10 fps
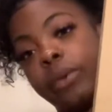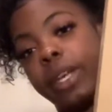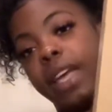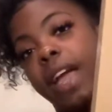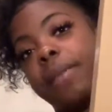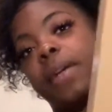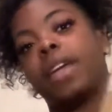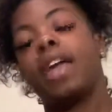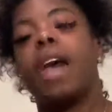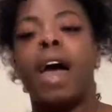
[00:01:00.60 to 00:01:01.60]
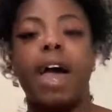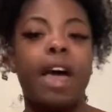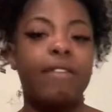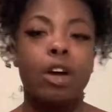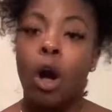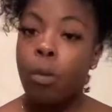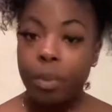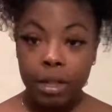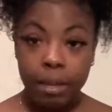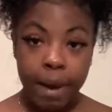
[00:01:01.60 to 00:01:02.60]
what it came in. I haven't
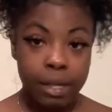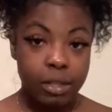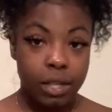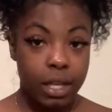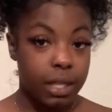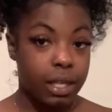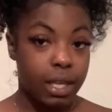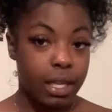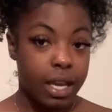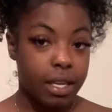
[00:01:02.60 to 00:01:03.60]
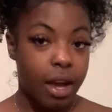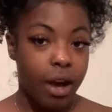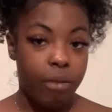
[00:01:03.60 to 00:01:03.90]
opened the box or anything yet, y'all. I